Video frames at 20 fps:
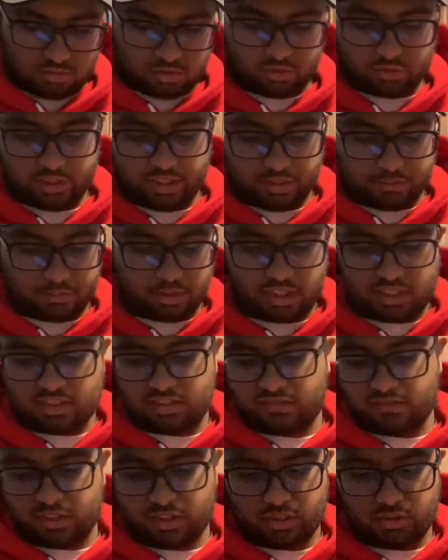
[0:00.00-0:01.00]
great unboxing
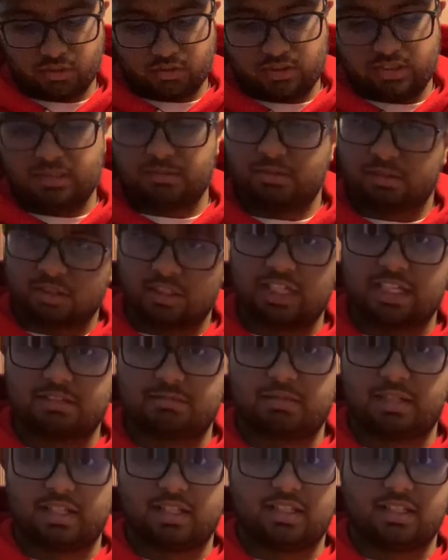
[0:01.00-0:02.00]
video. Tim still has
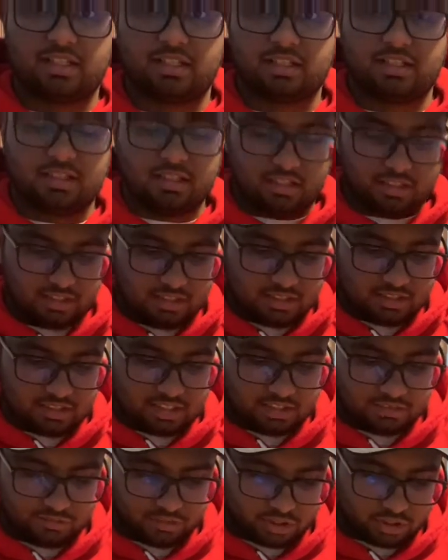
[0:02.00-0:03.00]
my uh,
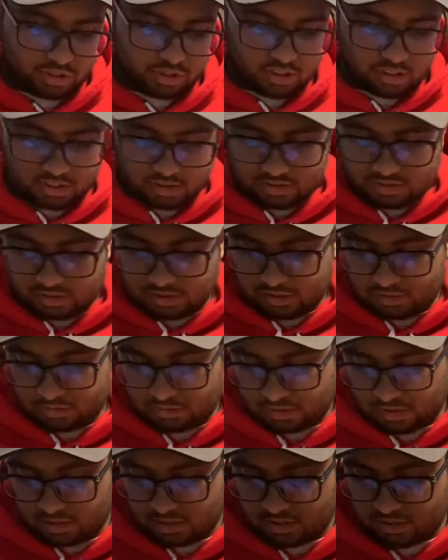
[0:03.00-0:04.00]
night vision goggles at his
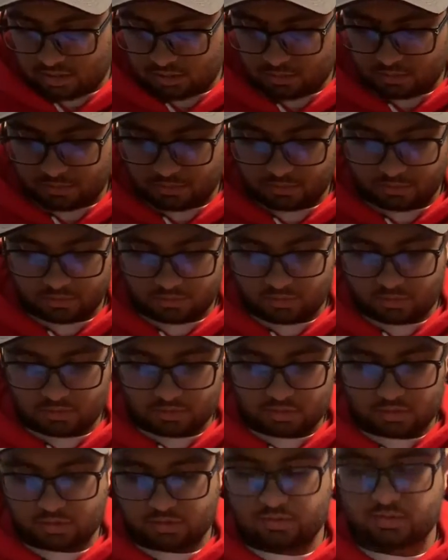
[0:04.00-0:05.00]
place, so
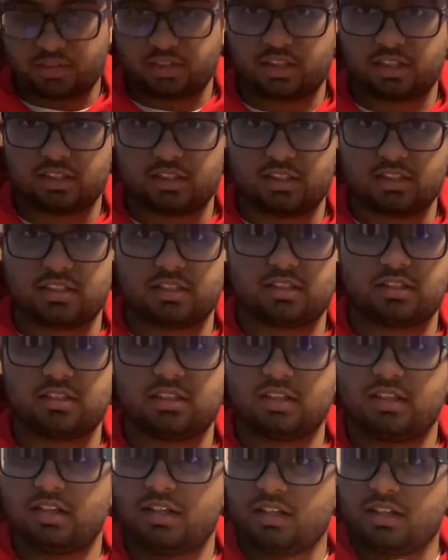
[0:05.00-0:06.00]
regardless.
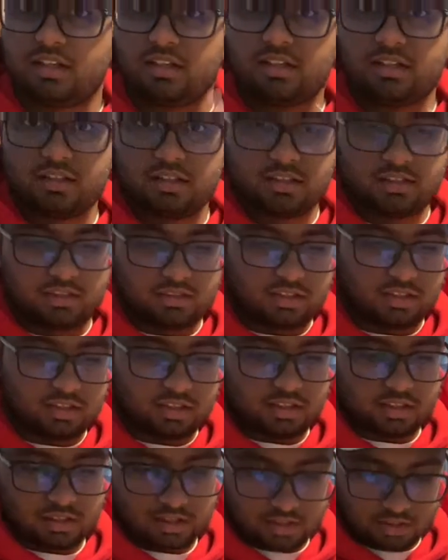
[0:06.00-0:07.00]

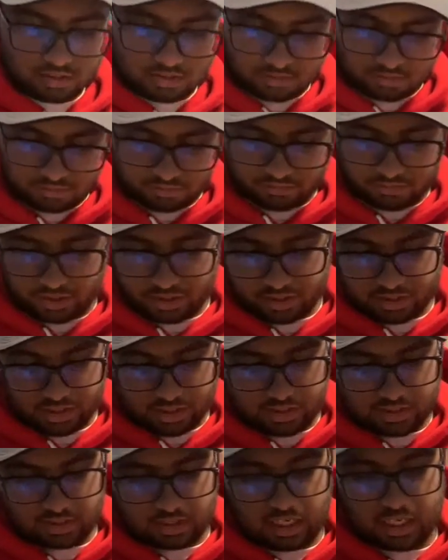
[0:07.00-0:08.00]
Ta-da, um, very
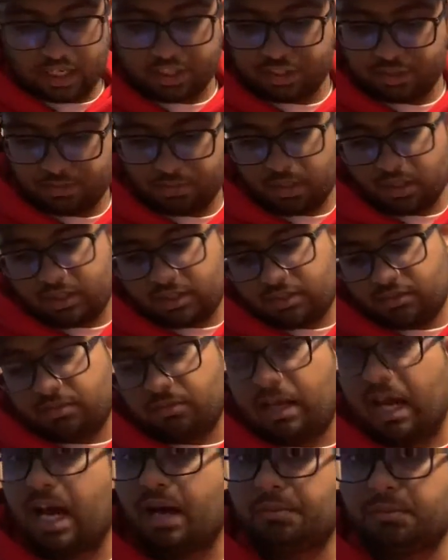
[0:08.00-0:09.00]
nice. I actually bought this from
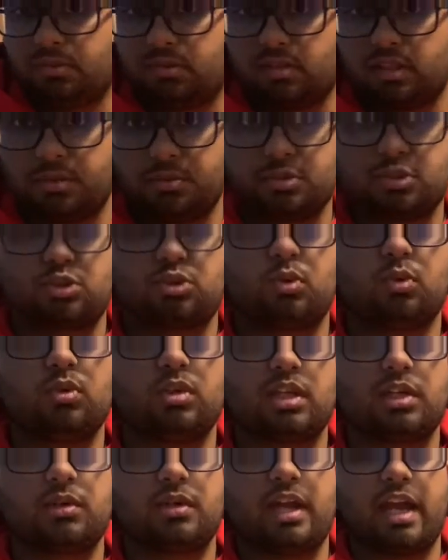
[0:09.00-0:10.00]
Apple. It was sold
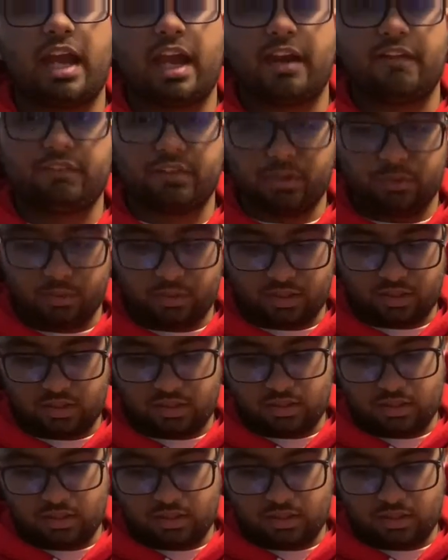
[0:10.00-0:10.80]
out everywhere,